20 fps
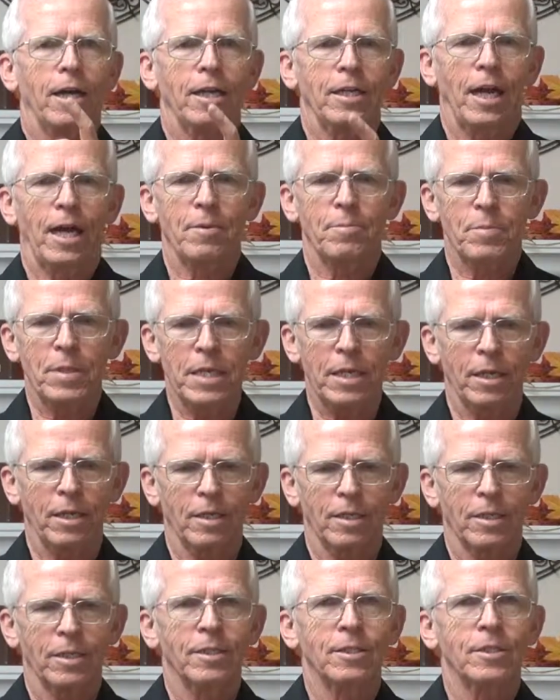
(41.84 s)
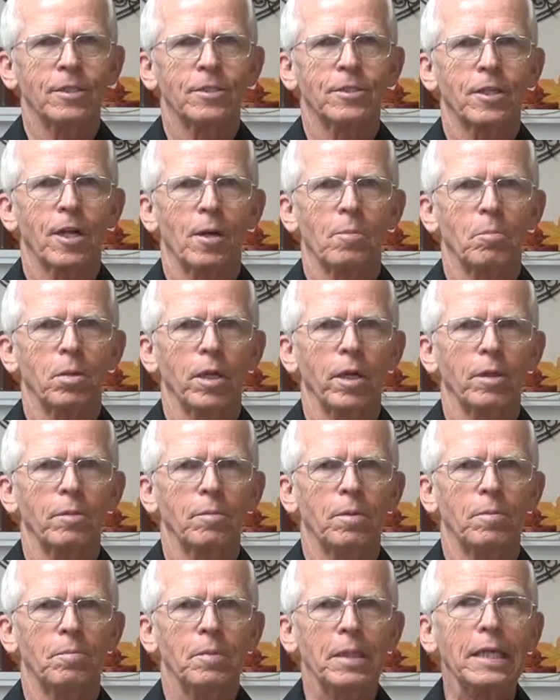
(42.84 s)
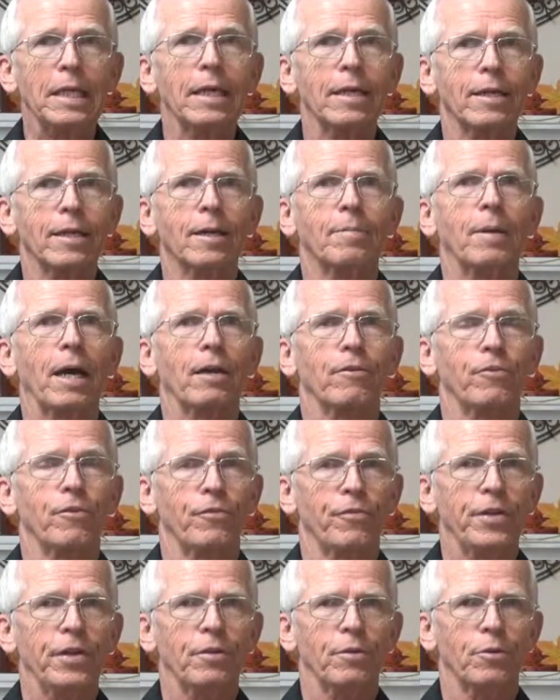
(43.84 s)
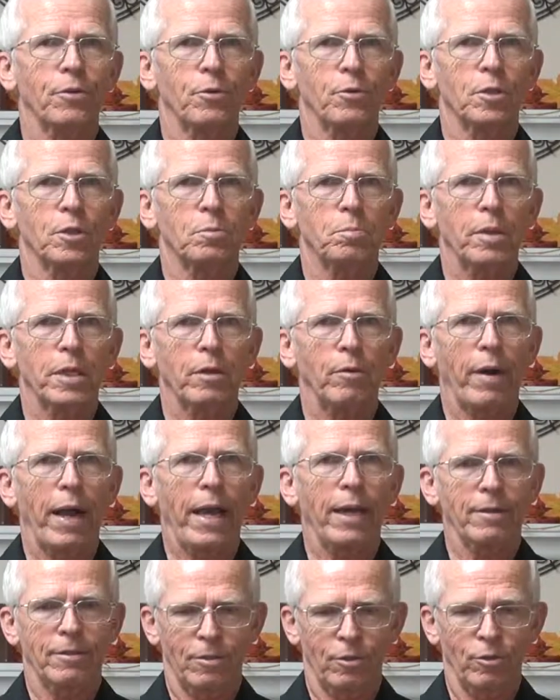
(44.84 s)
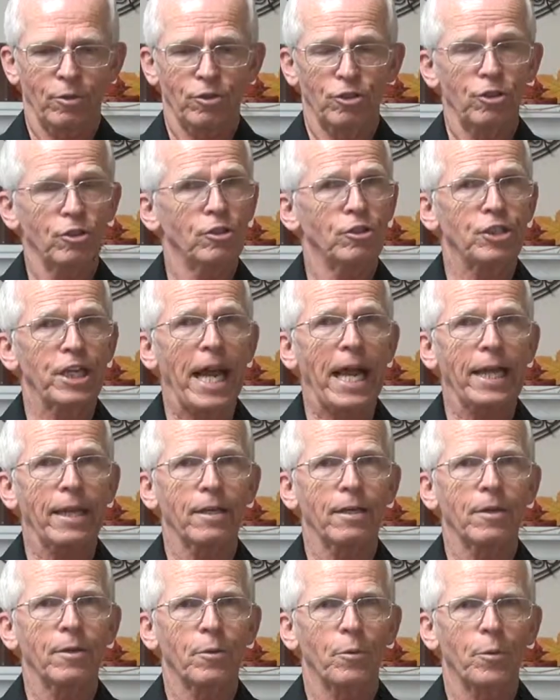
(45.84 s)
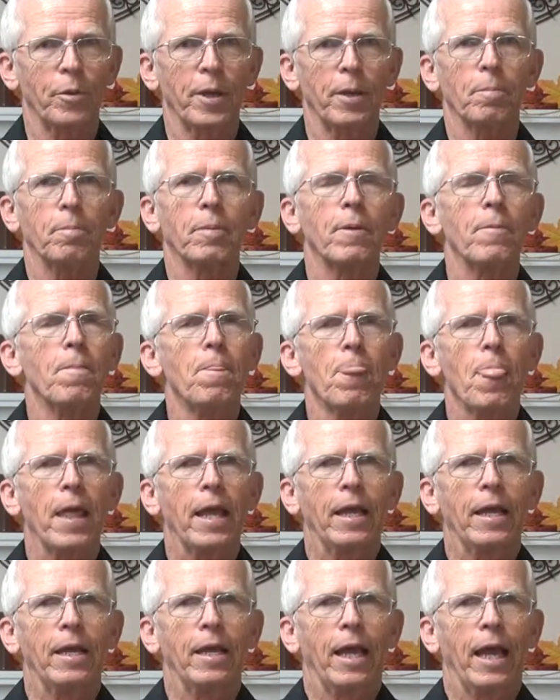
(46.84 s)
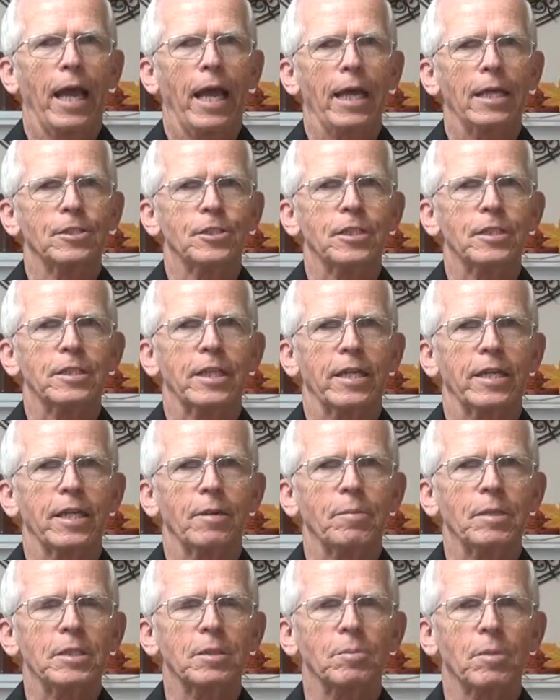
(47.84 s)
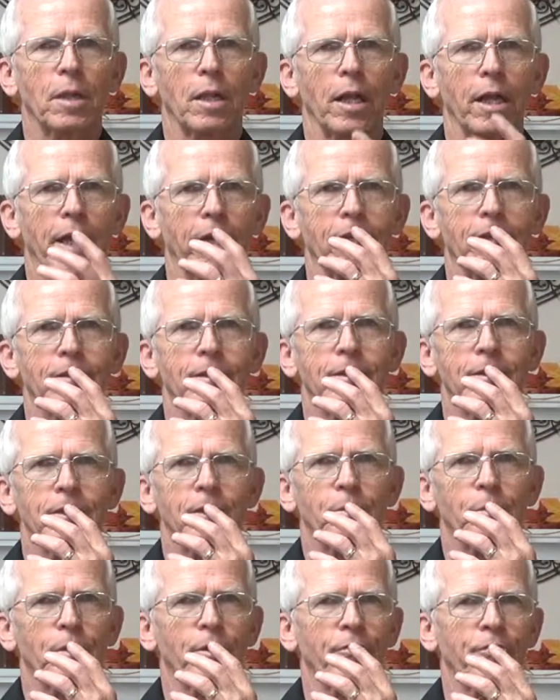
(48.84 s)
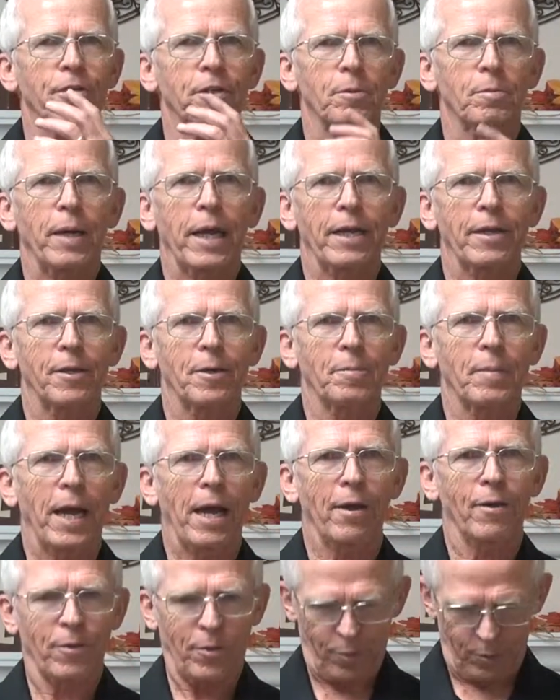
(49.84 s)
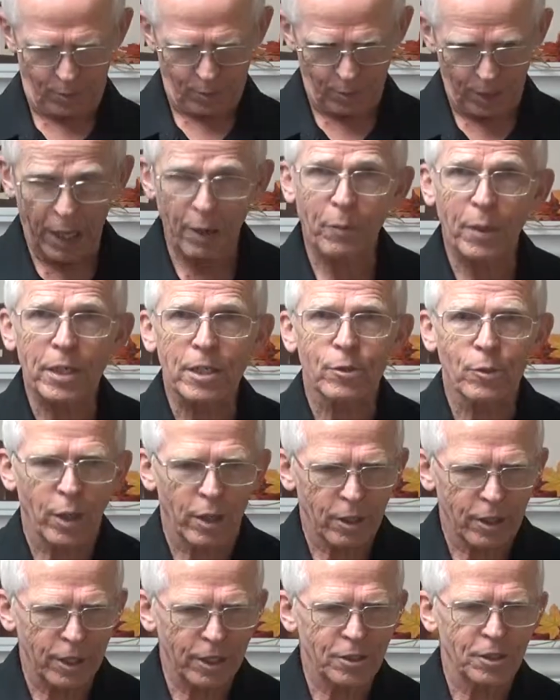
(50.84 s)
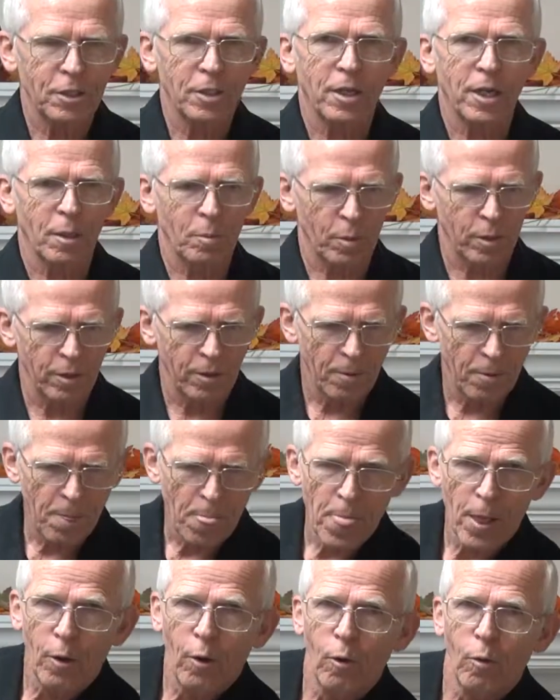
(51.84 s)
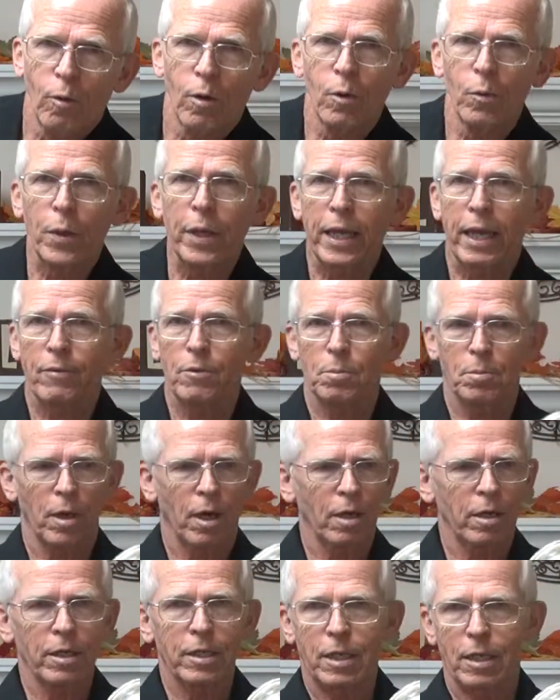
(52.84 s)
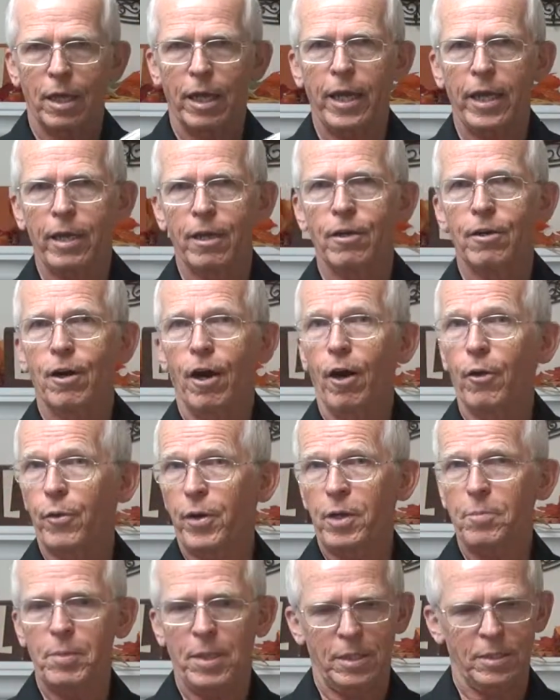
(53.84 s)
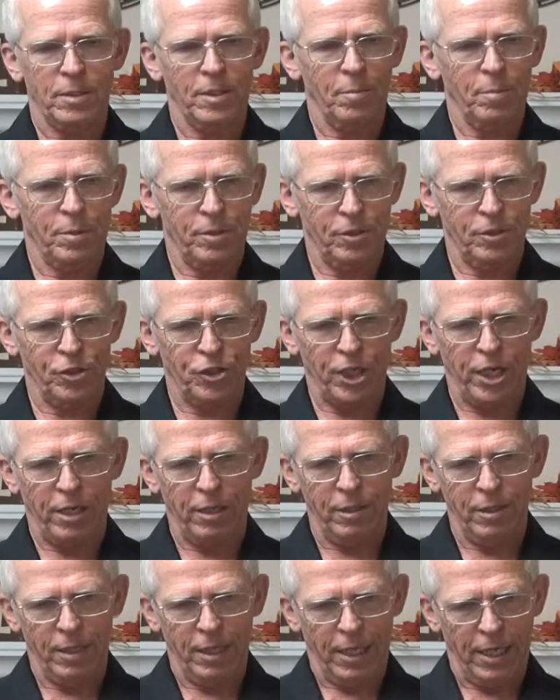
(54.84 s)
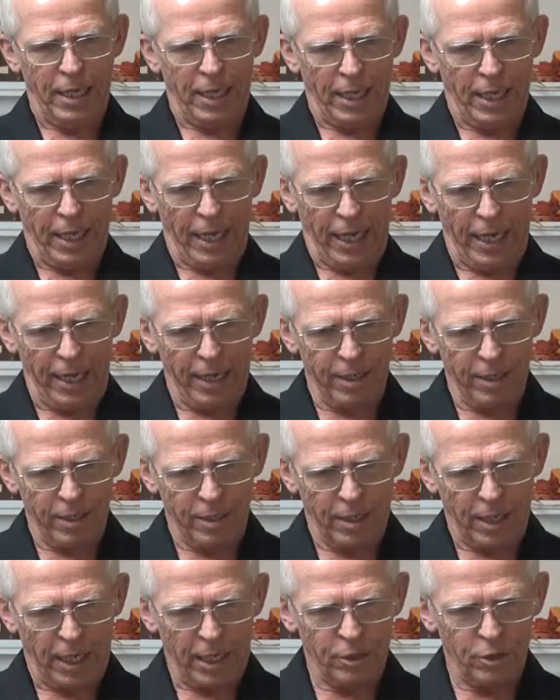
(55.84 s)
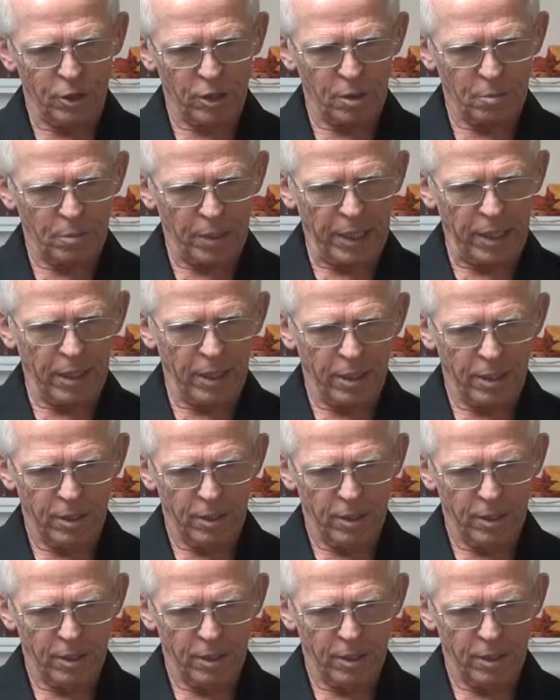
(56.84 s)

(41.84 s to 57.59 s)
I immediately saw blood begin to come out of her finger through this big jagged rip. And she said, "Give me some clay," and she put her finger back in her mouth. Well, I went to our kitchen cupboard where we have a bottle of clay already mixed up as a gel, and I took a big